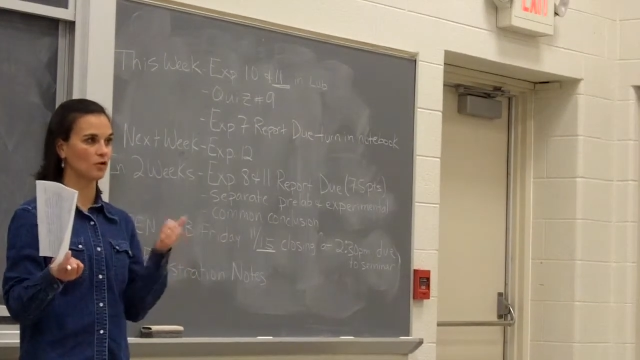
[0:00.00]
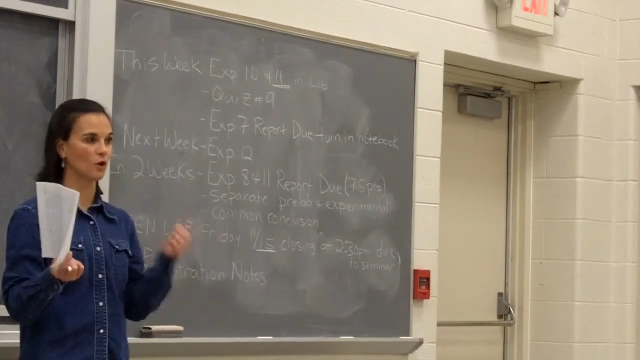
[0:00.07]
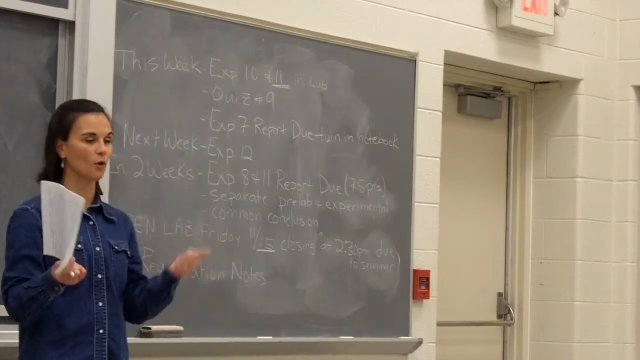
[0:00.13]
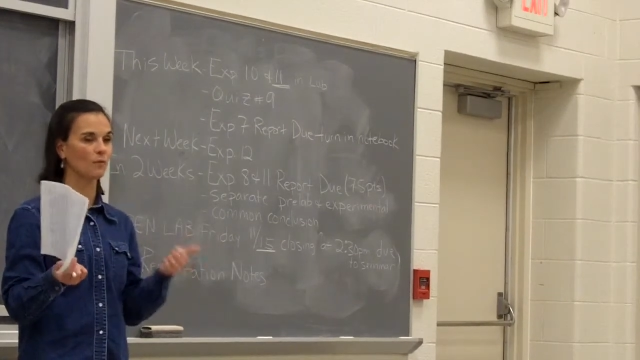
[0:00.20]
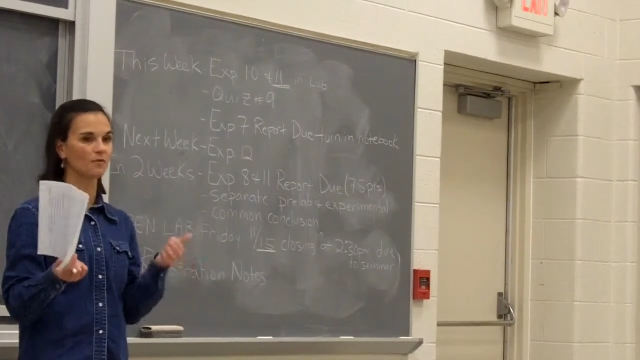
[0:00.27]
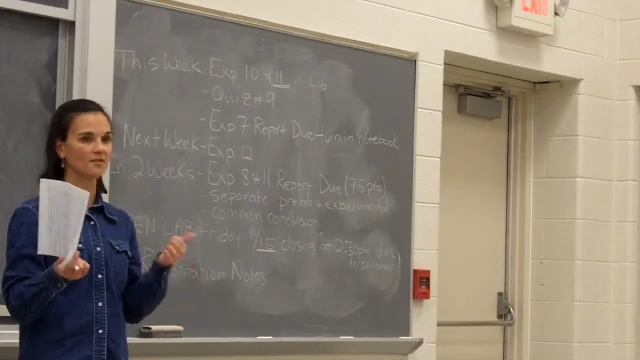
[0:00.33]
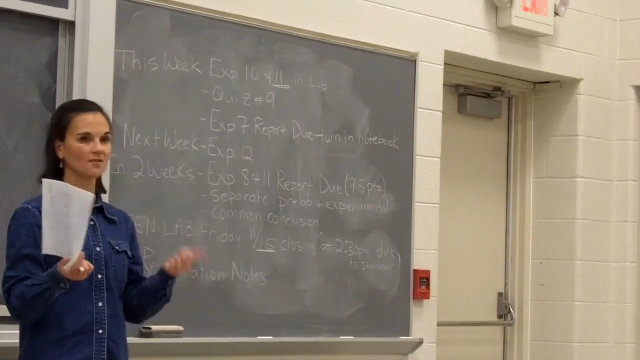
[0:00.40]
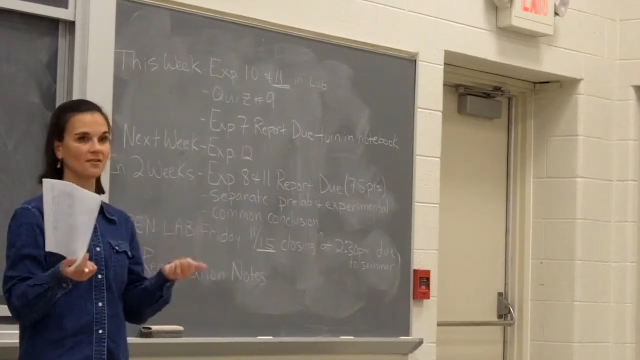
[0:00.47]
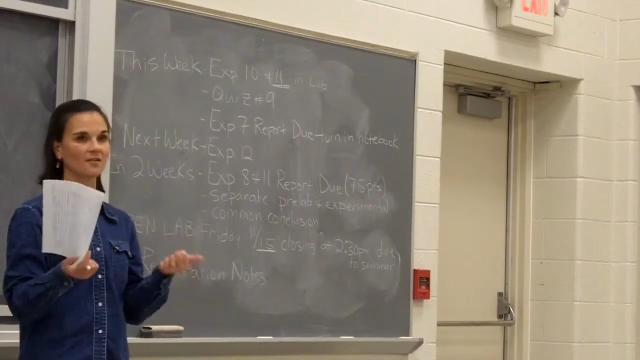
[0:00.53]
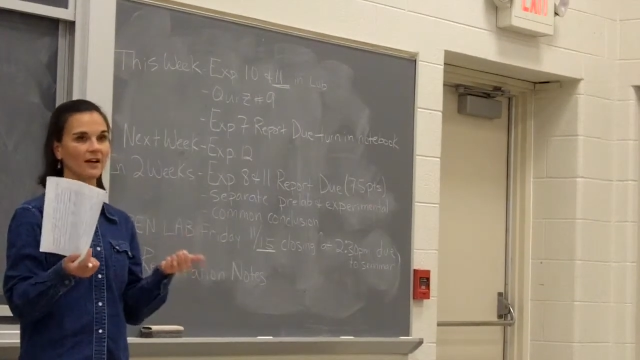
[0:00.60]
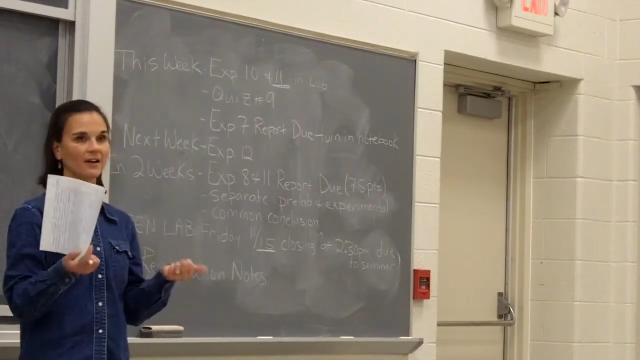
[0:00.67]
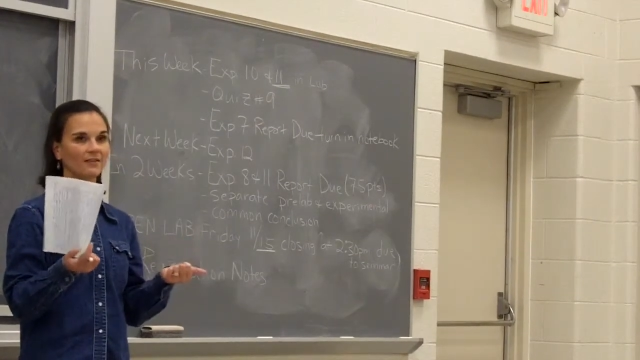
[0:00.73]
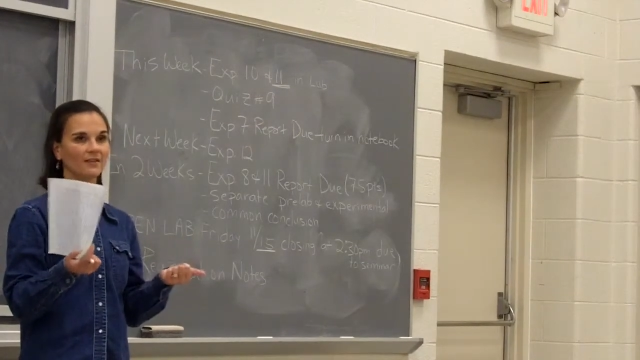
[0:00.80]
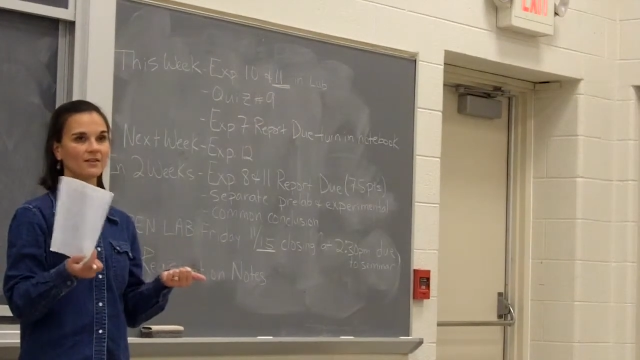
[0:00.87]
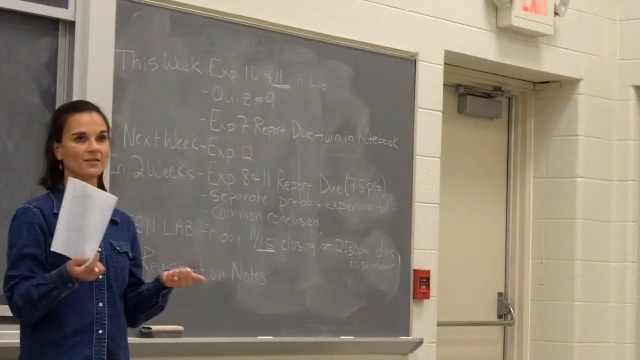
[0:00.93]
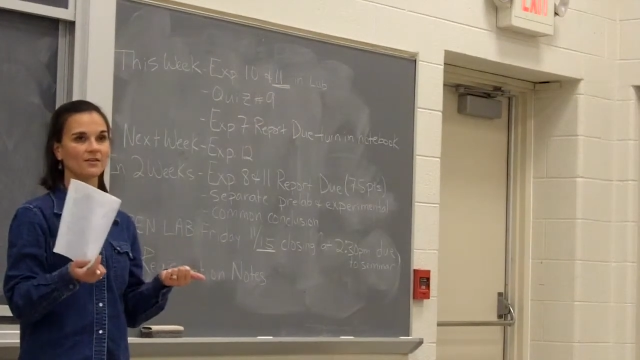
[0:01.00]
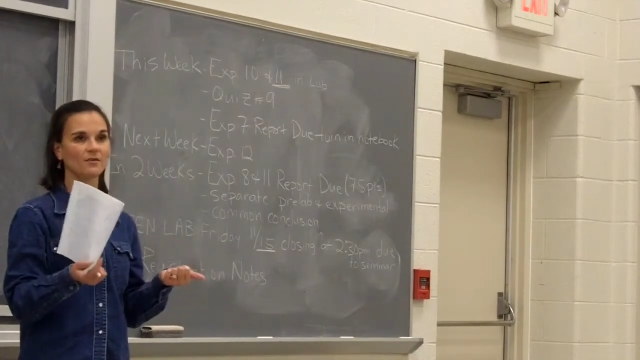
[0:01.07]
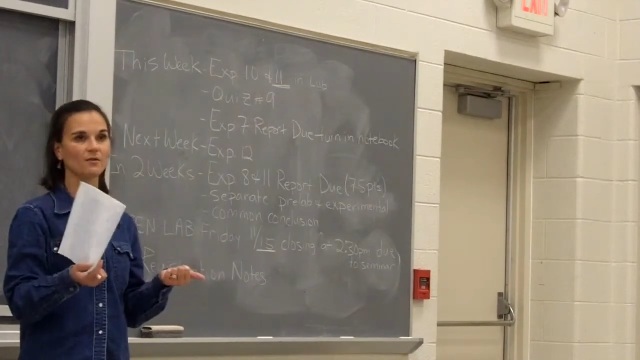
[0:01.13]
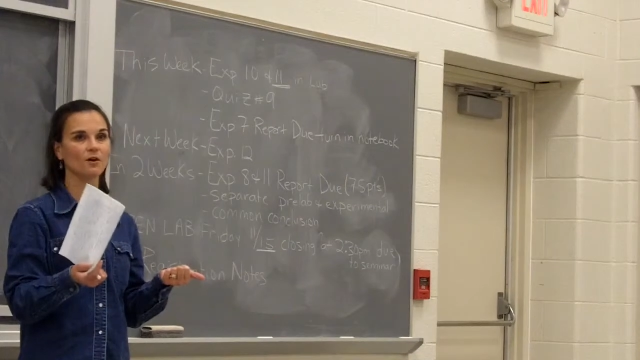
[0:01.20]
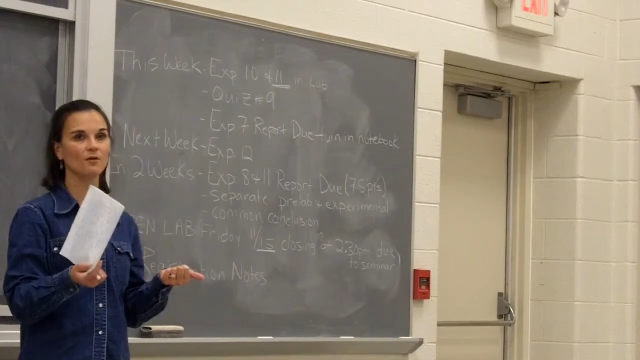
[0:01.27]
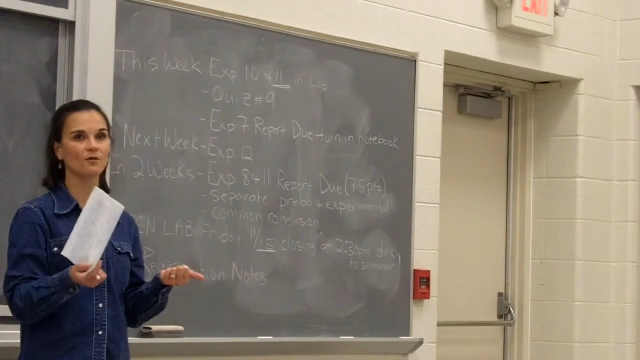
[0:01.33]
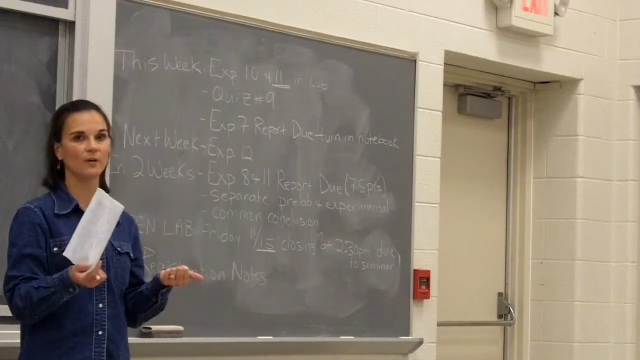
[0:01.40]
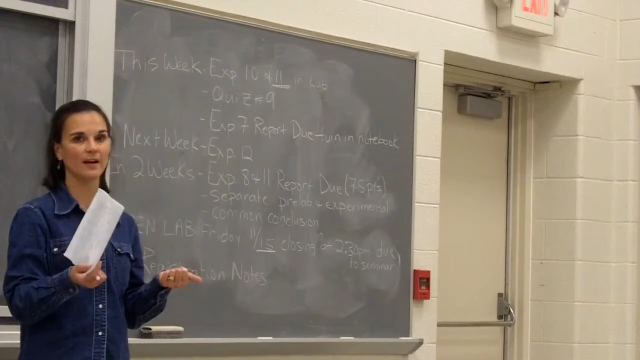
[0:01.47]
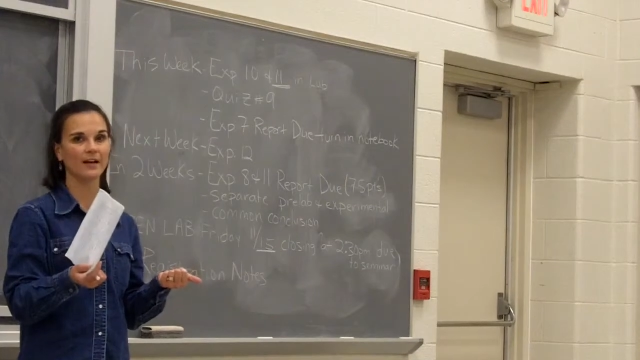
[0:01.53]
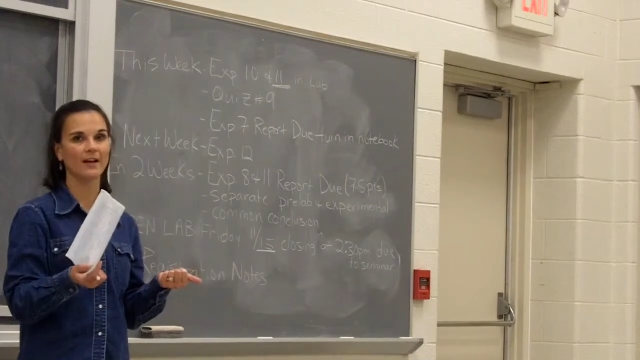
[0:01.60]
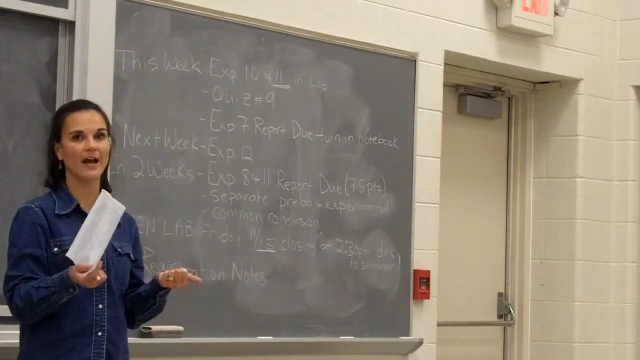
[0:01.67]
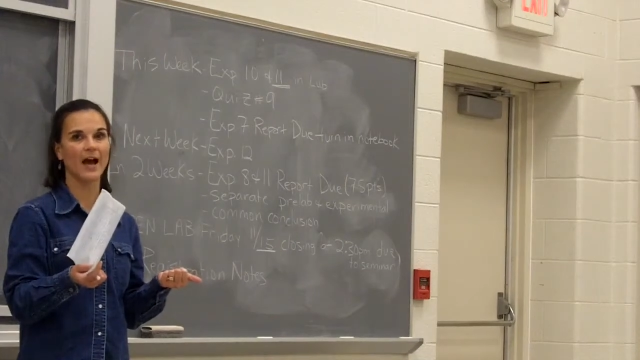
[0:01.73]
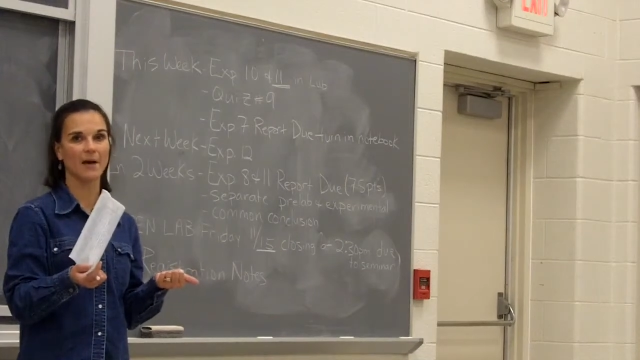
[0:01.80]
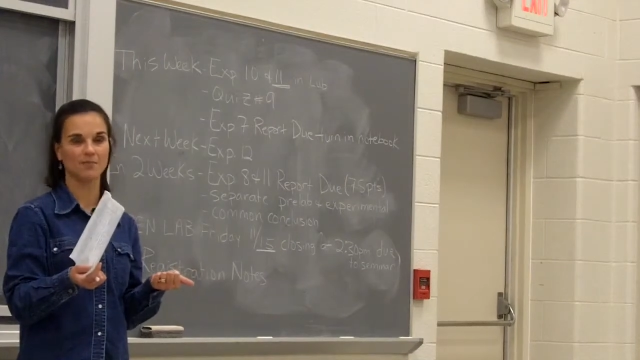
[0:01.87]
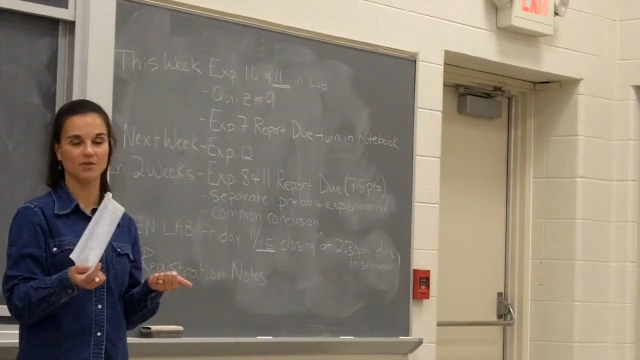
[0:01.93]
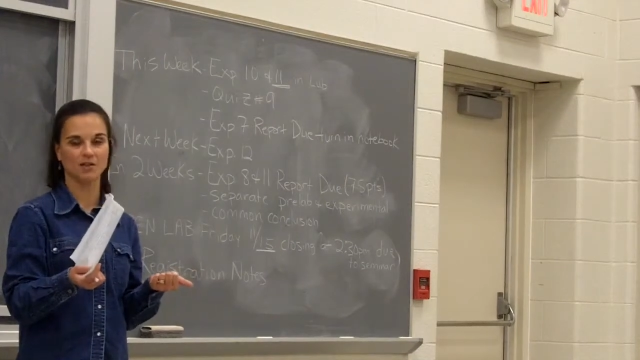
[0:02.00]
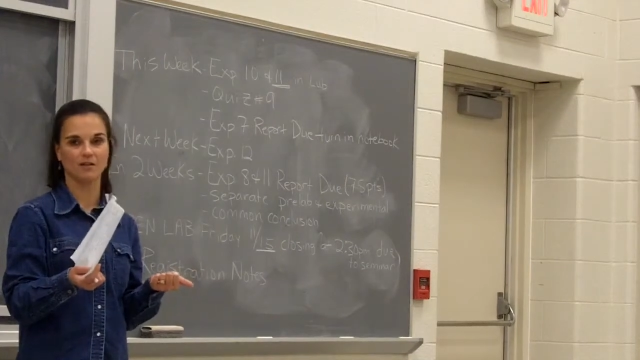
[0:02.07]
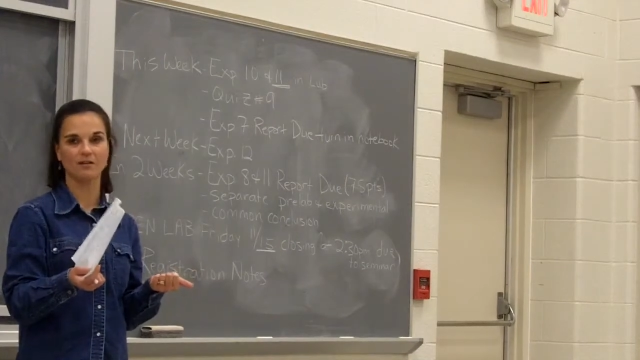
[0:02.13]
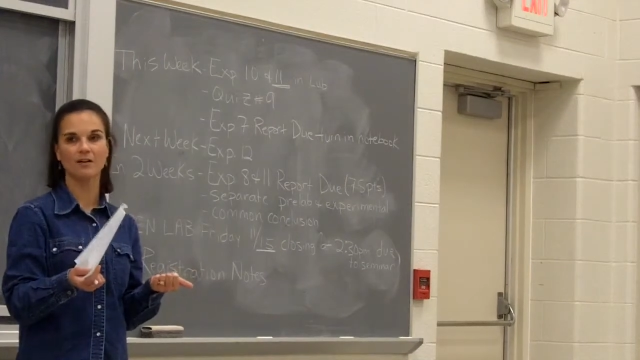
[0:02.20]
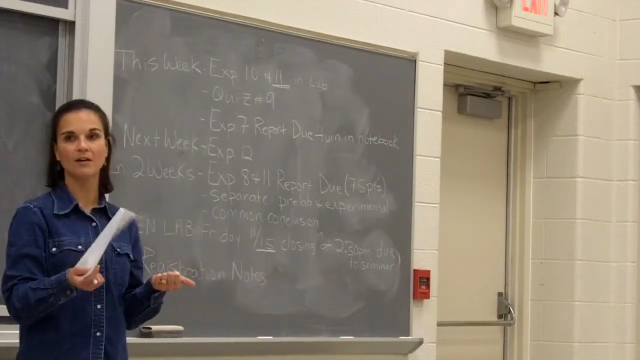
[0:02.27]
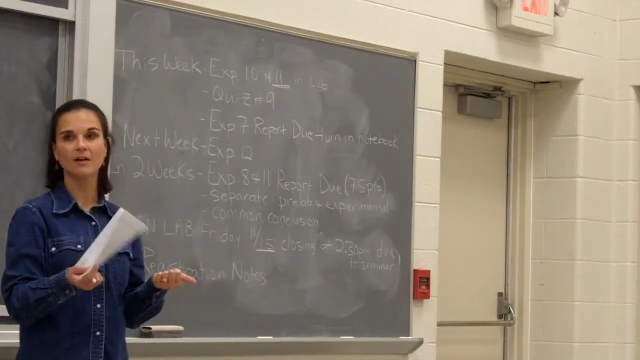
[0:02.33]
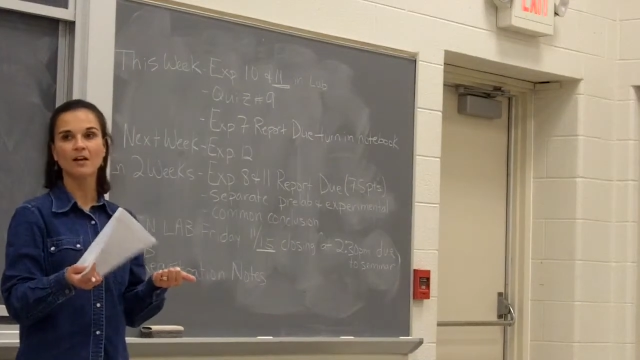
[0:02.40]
Don't select the zero credit option.